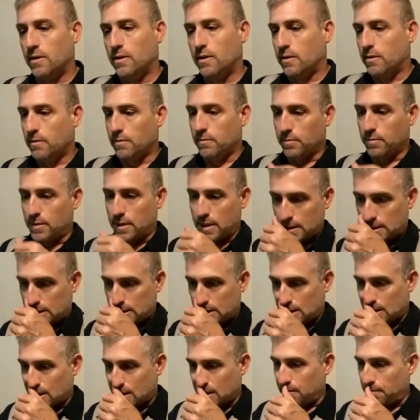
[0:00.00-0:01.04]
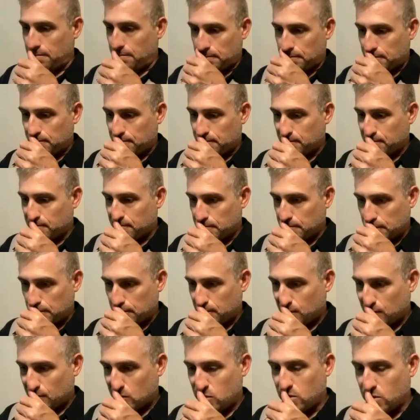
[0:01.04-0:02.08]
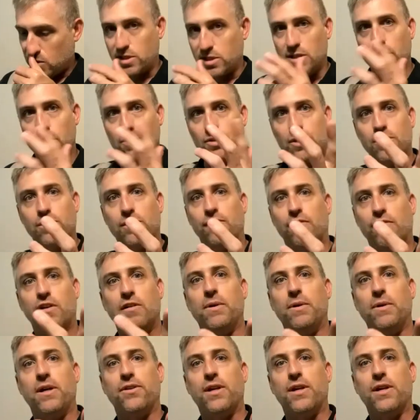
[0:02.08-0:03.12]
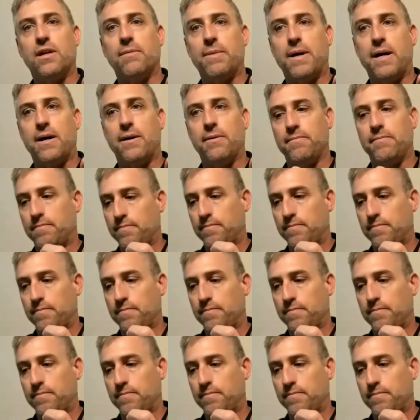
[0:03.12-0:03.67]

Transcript: But uh, just a little something for everybody to think about,